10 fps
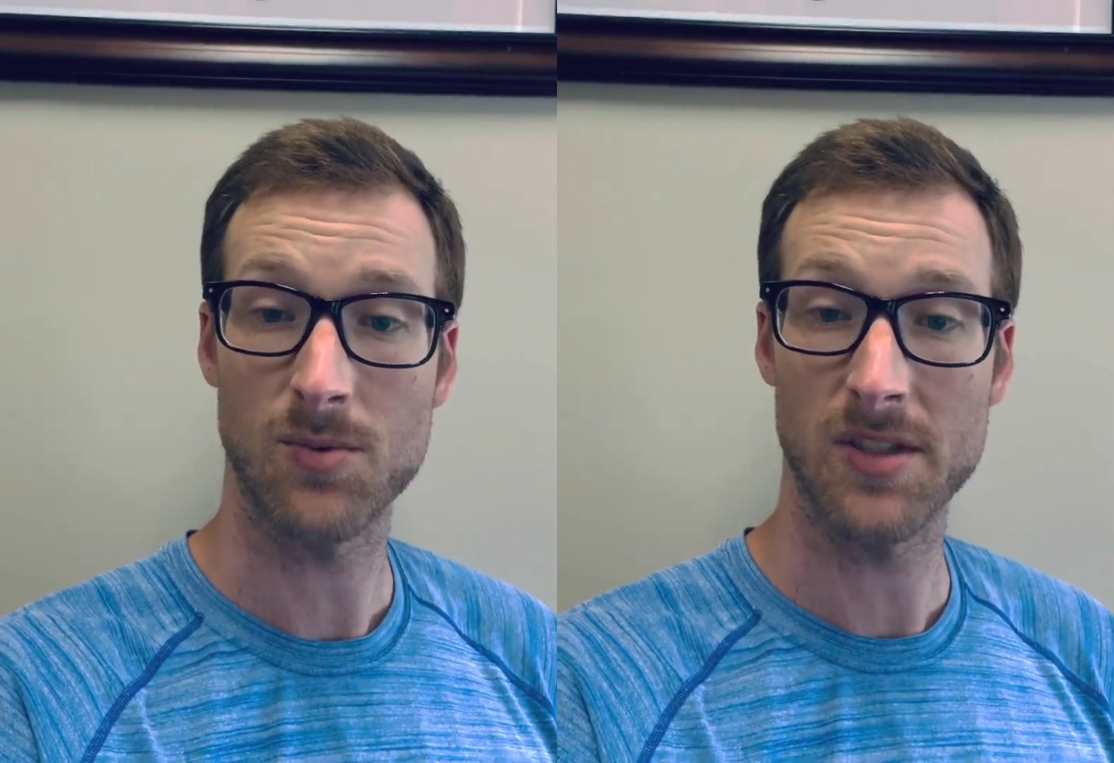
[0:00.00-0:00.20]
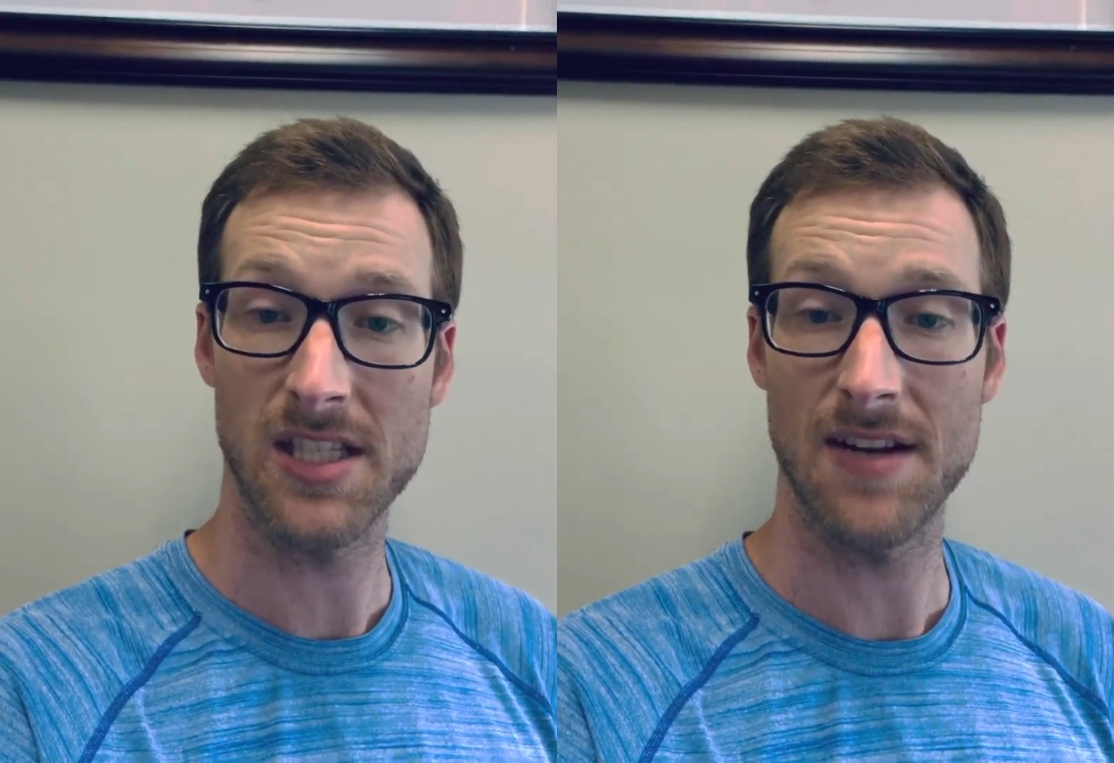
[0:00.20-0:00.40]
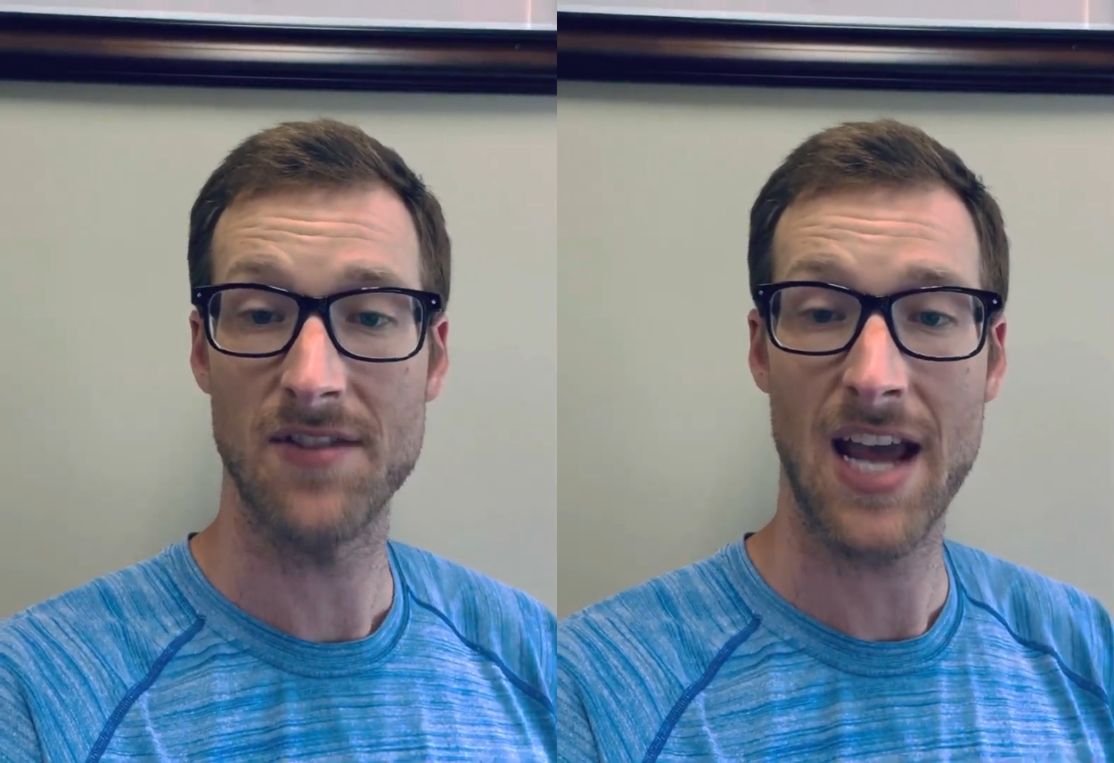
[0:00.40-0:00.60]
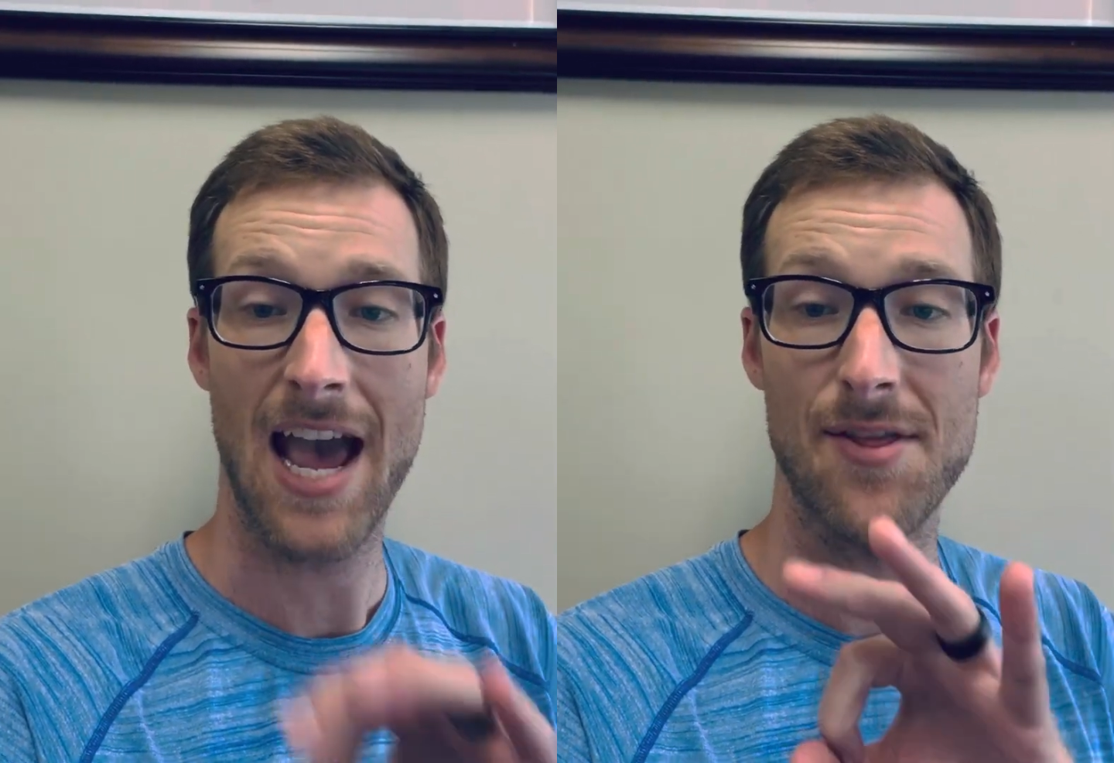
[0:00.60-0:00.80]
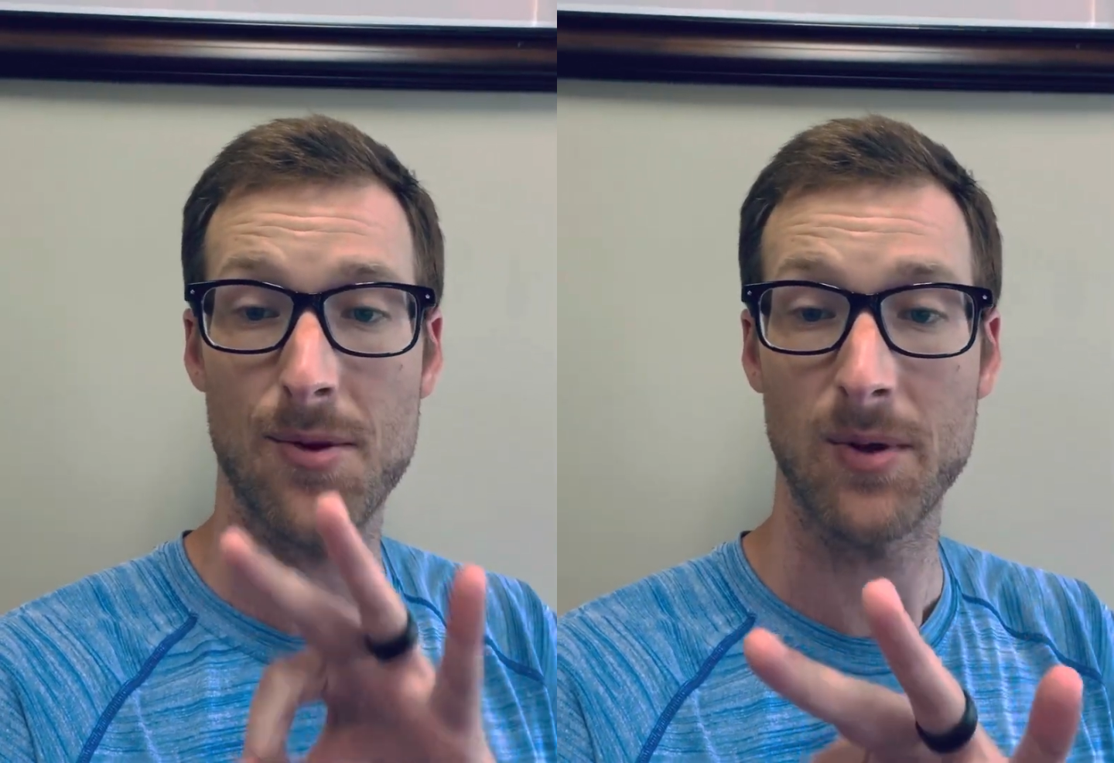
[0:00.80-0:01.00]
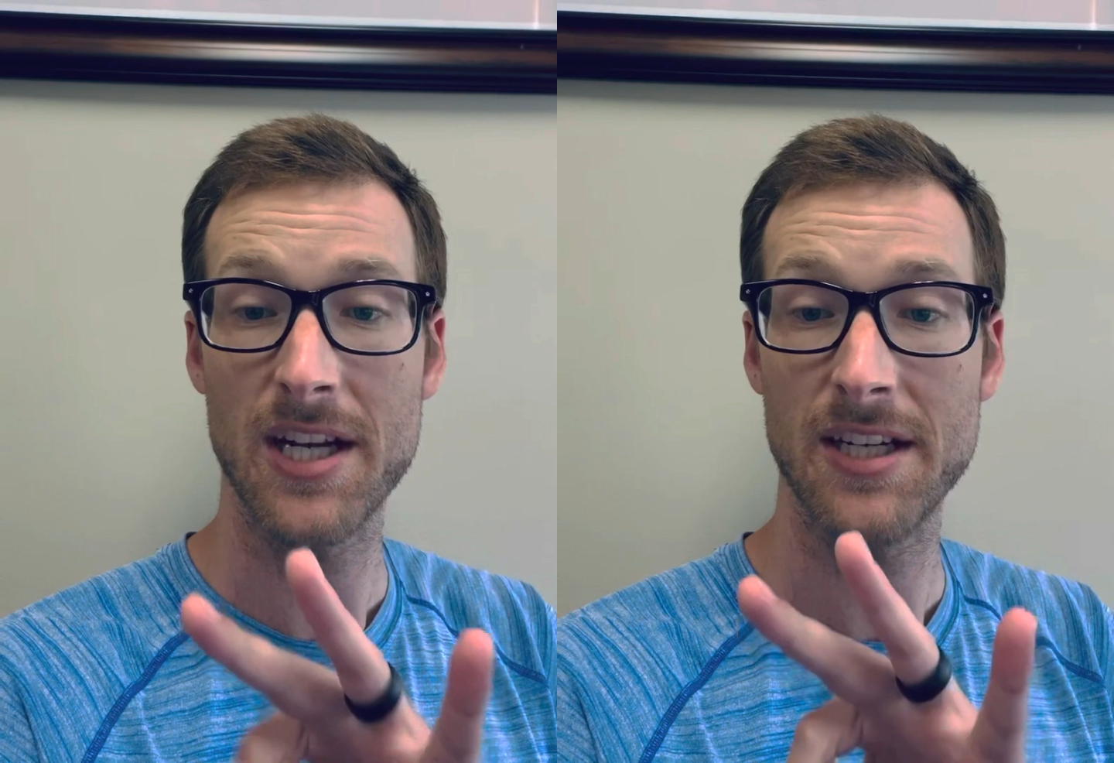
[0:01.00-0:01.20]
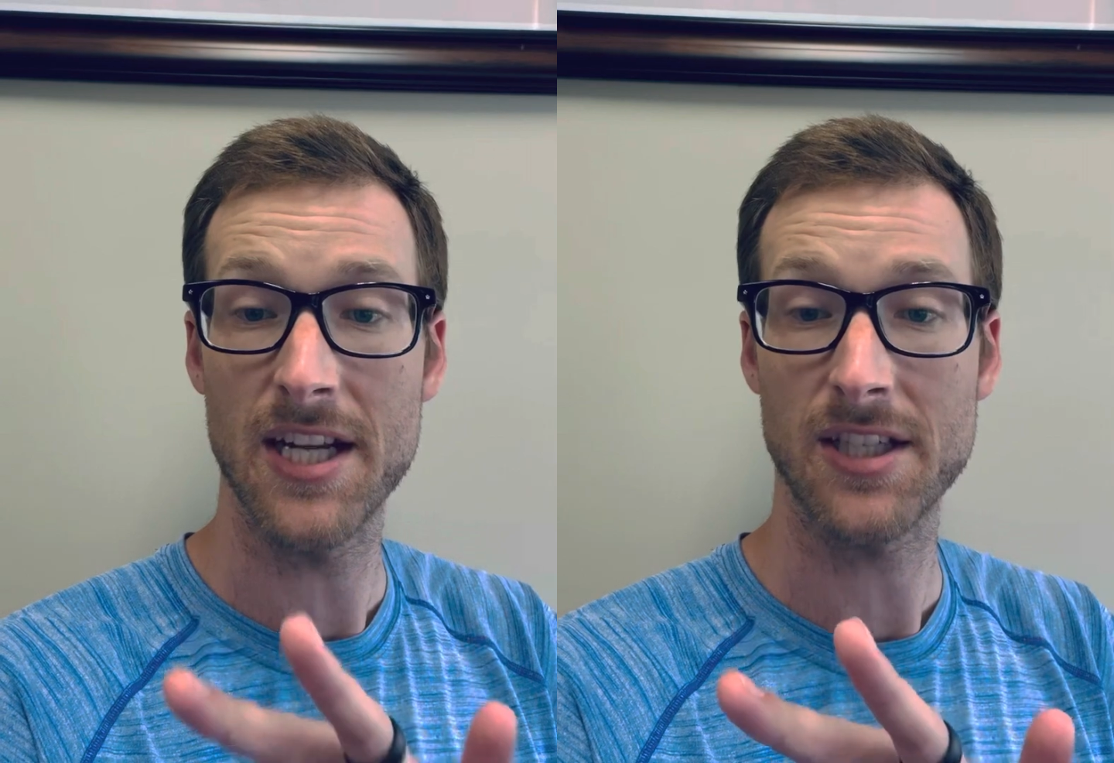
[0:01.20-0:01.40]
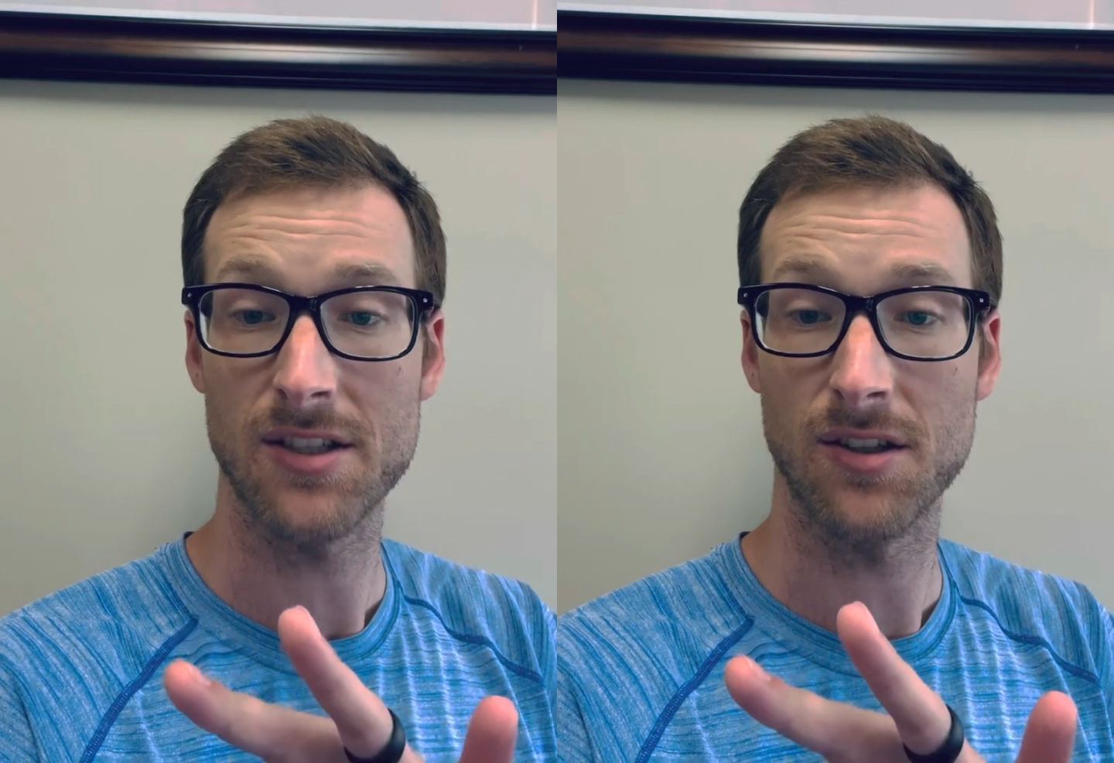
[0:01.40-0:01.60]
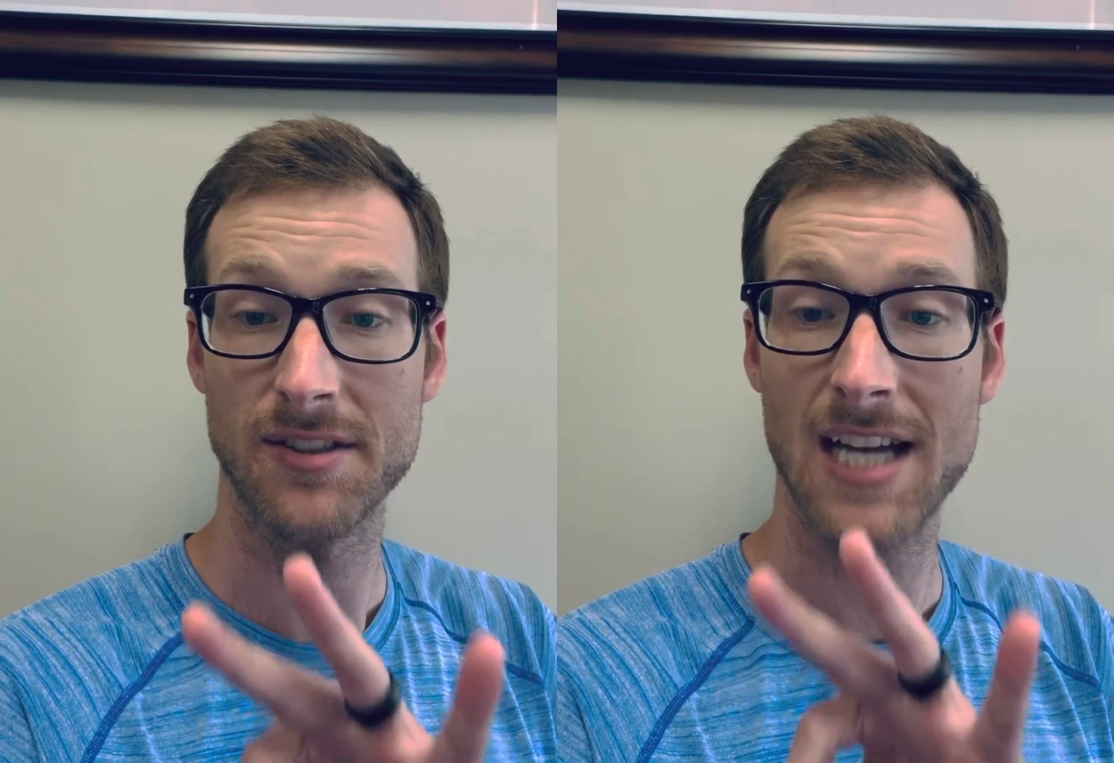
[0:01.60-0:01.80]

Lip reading: received to add 3 additional